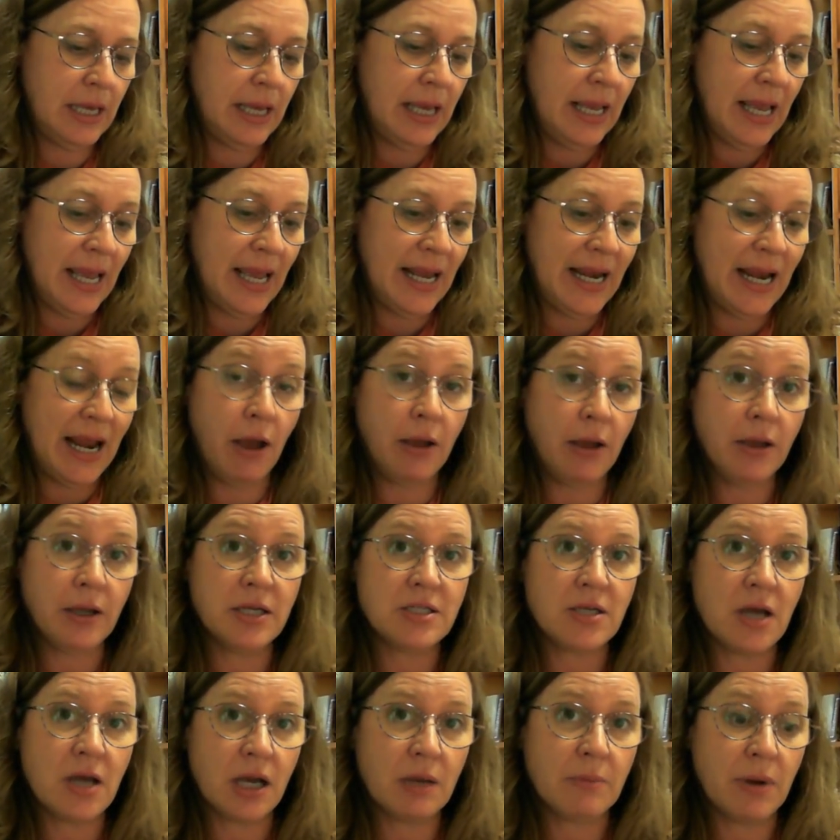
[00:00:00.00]
And now I'm
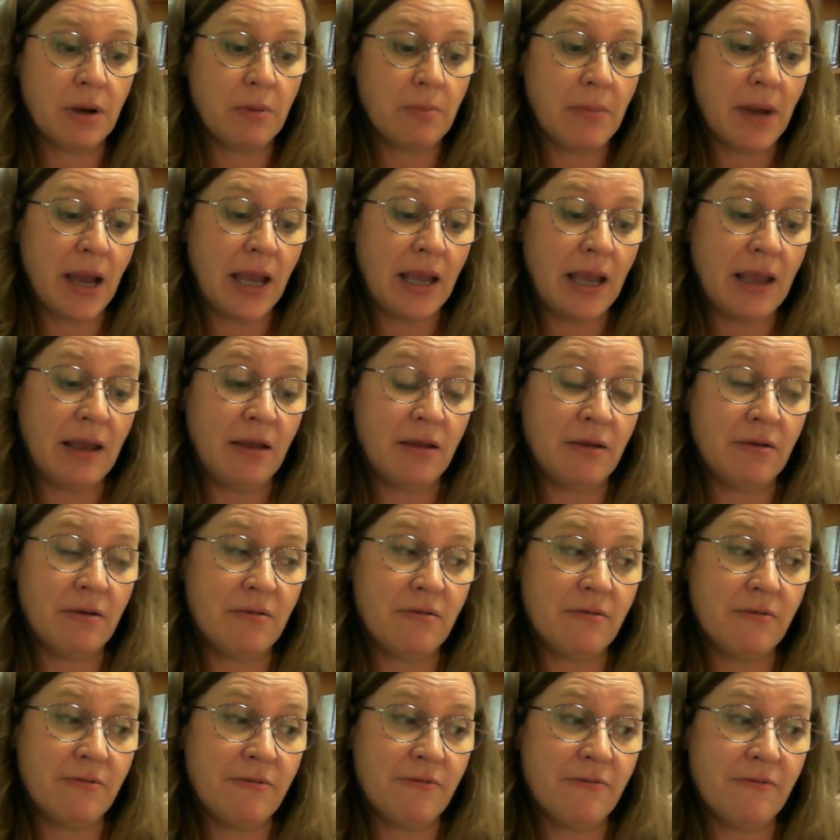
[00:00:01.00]
going to talk about my
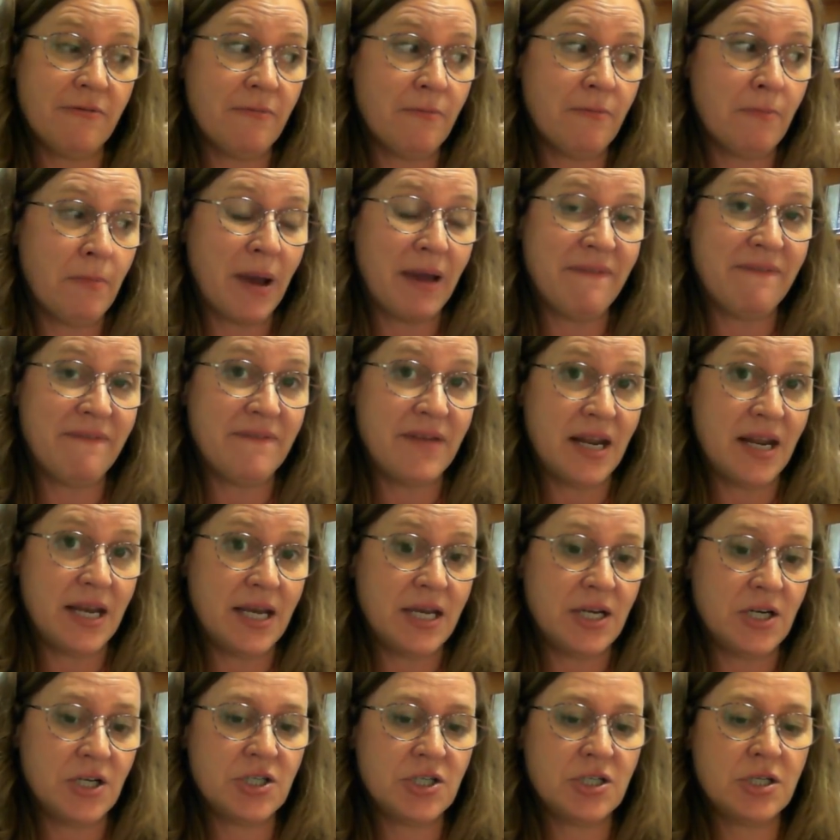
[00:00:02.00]

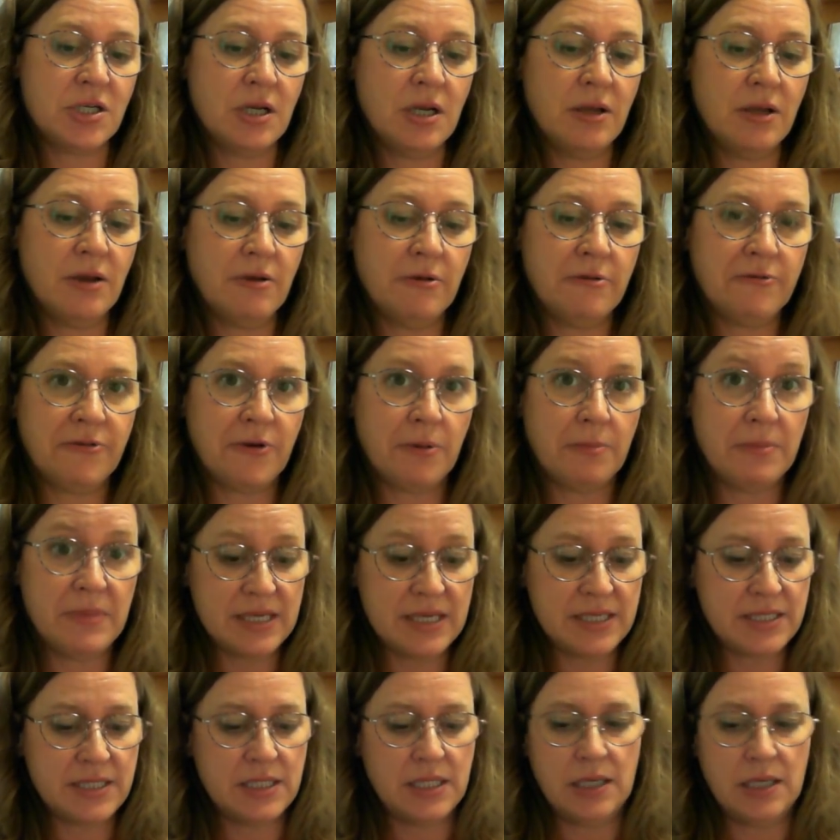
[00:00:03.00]
finish from
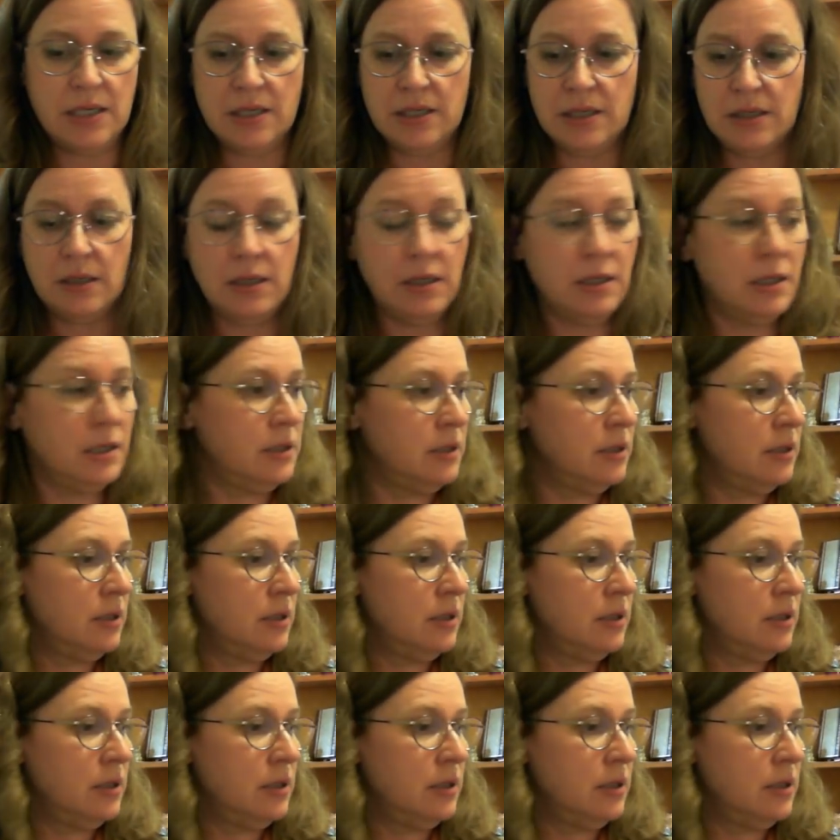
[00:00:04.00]
this year.